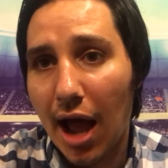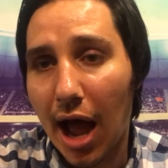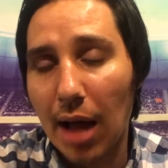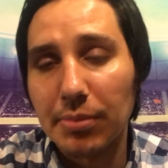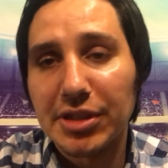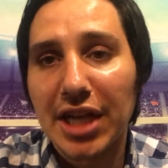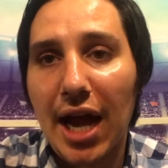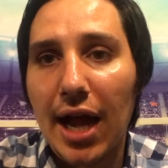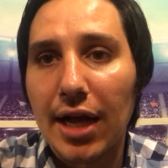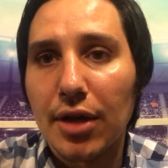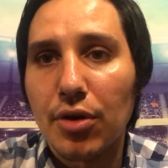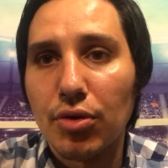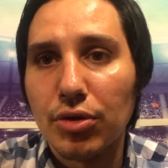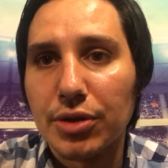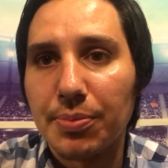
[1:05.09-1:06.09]
I'm John
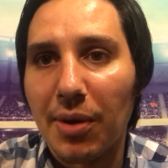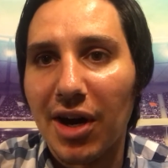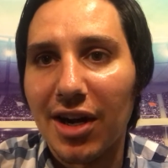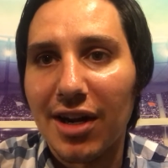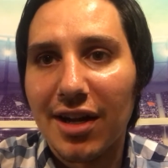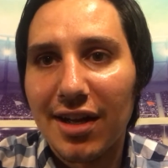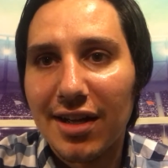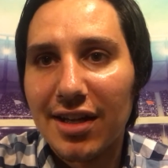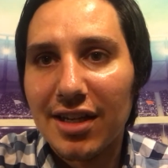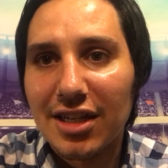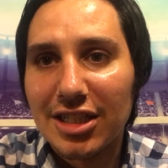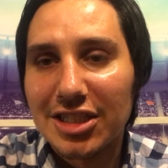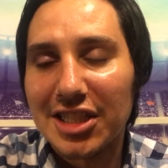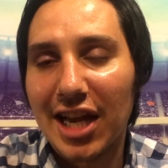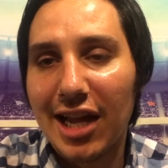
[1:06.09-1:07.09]
Kuzma.
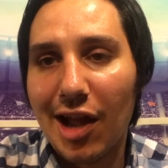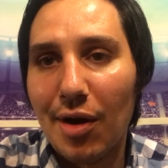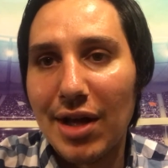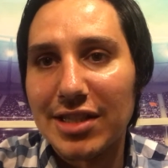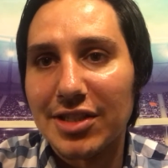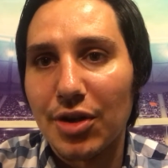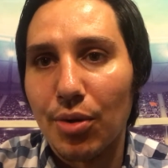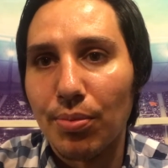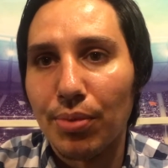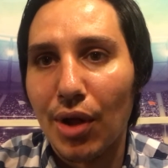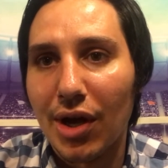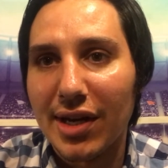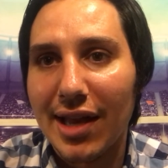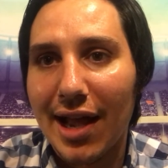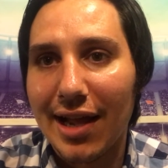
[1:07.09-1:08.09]
Check out
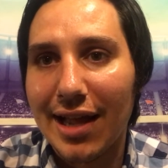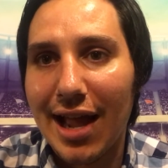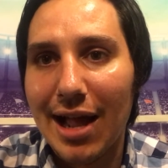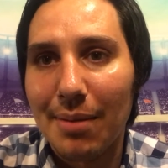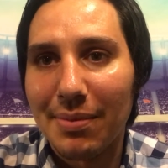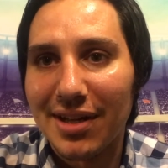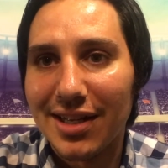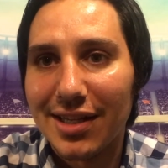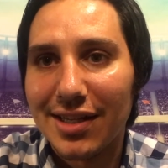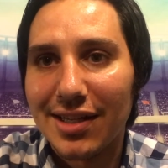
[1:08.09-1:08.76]
endzoneblog.com.